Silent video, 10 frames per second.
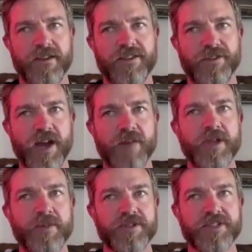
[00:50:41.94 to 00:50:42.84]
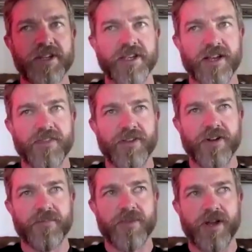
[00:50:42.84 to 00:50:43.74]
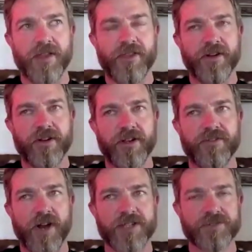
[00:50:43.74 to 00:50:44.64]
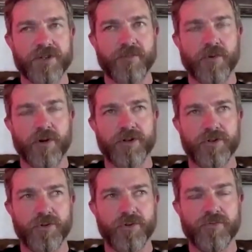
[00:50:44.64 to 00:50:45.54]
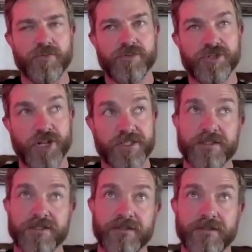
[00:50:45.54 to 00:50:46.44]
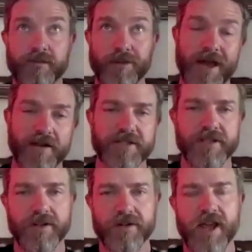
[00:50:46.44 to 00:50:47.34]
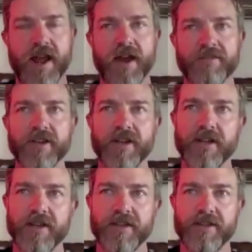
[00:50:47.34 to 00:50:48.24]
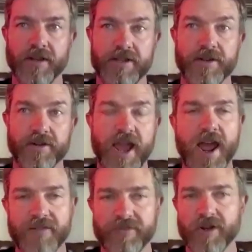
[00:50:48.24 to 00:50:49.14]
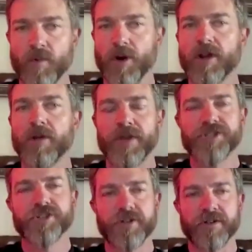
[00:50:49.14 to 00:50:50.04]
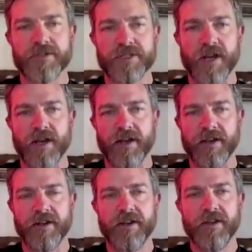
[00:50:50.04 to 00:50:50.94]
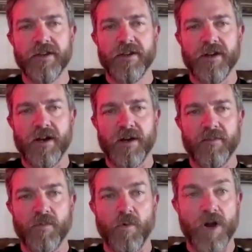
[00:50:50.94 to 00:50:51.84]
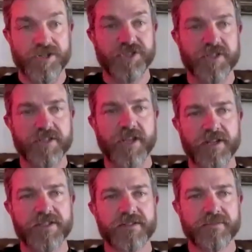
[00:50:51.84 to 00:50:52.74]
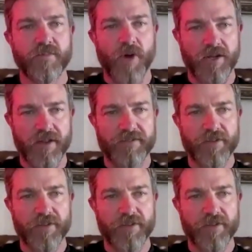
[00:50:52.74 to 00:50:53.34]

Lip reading: you got people sitting on their advisory board who just, well, now it's a year and a half ago, were commissioners on Washington State's Wildlife